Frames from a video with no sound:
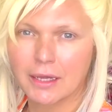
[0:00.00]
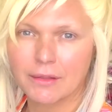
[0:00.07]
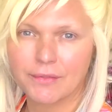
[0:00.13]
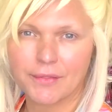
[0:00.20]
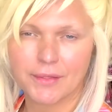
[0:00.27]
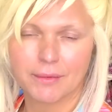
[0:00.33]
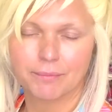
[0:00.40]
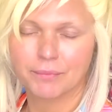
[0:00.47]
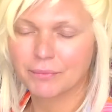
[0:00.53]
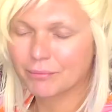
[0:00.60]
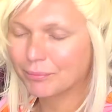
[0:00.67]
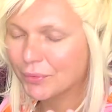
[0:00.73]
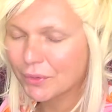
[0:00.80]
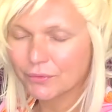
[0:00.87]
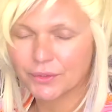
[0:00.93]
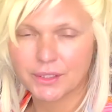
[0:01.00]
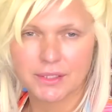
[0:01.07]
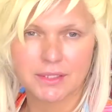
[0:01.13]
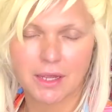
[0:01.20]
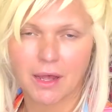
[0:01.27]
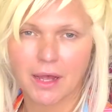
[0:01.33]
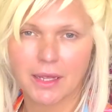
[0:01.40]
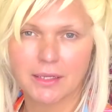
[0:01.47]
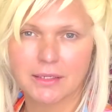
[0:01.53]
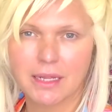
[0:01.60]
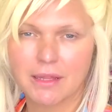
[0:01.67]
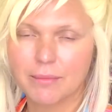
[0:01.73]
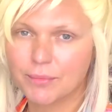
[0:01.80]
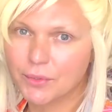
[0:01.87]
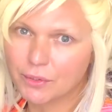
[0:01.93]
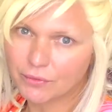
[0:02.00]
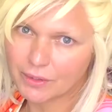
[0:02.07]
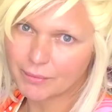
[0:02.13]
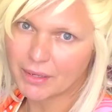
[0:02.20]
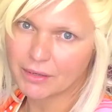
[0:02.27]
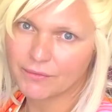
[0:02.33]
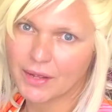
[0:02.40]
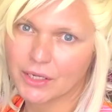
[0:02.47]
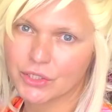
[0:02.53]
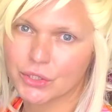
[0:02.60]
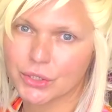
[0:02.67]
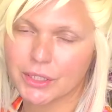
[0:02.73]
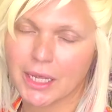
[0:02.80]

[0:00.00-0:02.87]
but they're beautifully designed and they're beautifully manufactured,